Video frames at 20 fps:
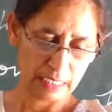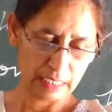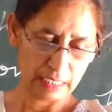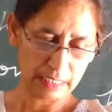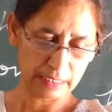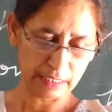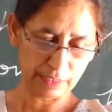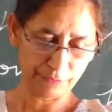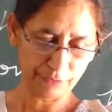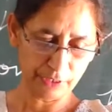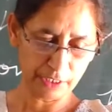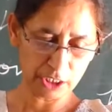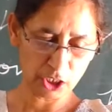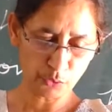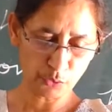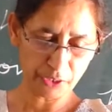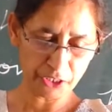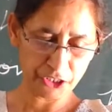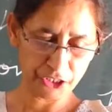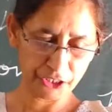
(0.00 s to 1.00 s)
in the first
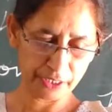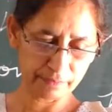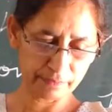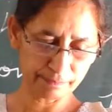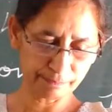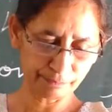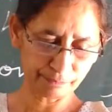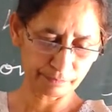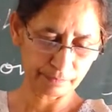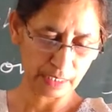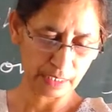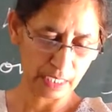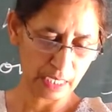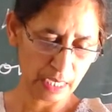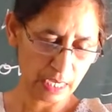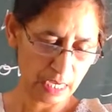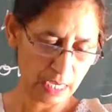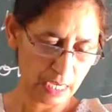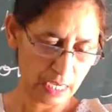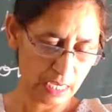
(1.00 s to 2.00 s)
question,
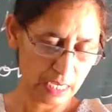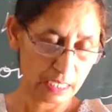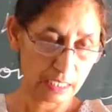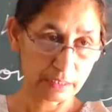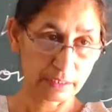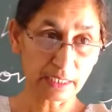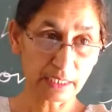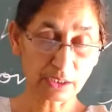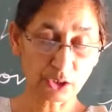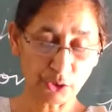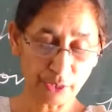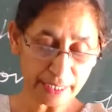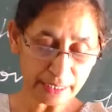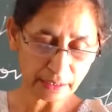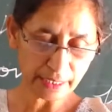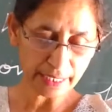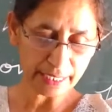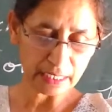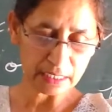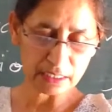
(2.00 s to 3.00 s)
the three
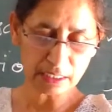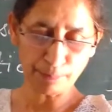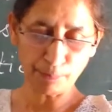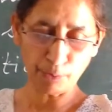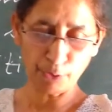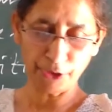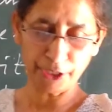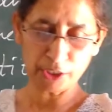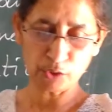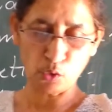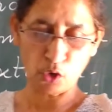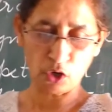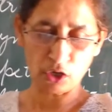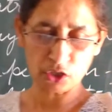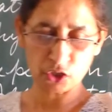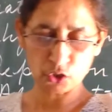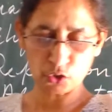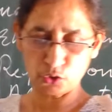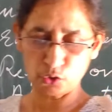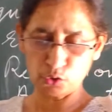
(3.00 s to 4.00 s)
things the poet
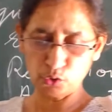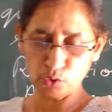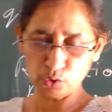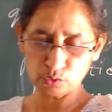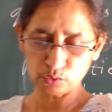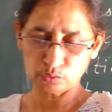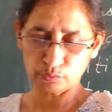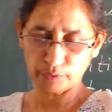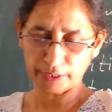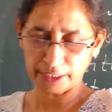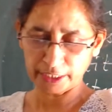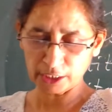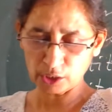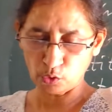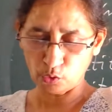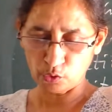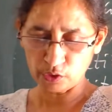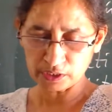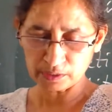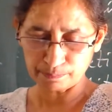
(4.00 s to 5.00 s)
wants to do when he
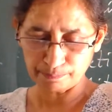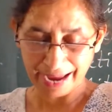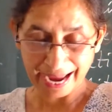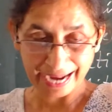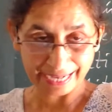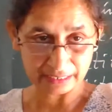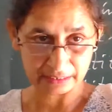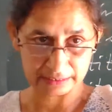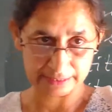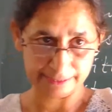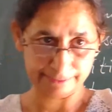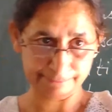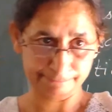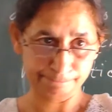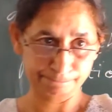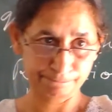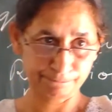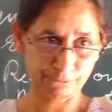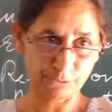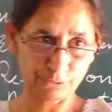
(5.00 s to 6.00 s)
goes back
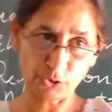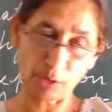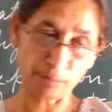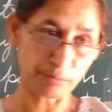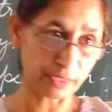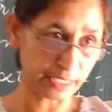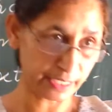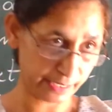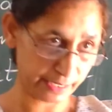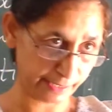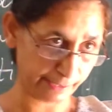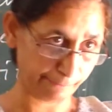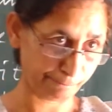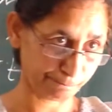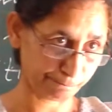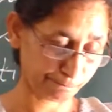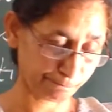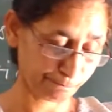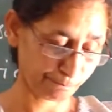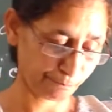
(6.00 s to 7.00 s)
from there.
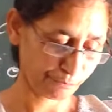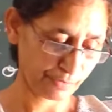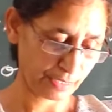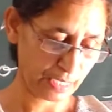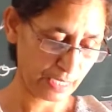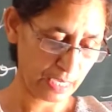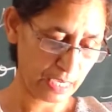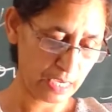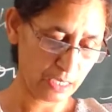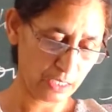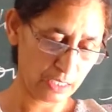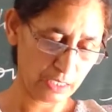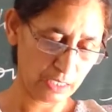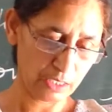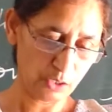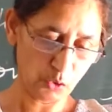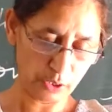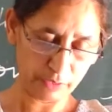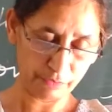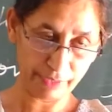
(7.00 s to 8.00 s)

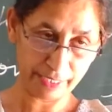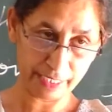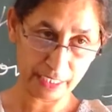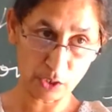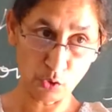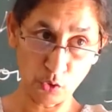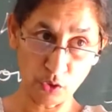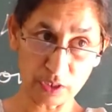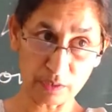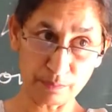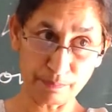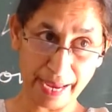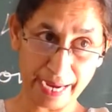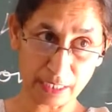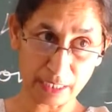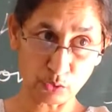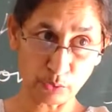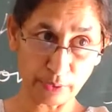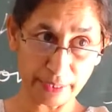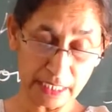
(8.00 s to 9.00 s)
When he goes
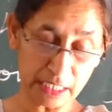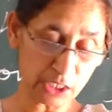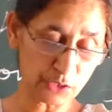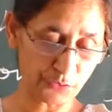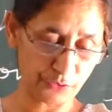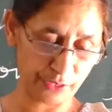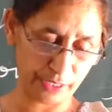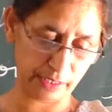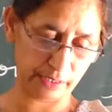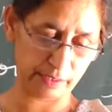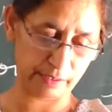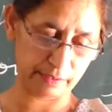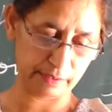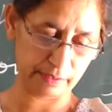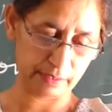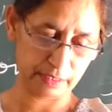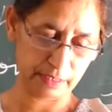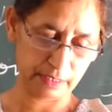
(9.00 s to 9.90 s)
back to Innisfree,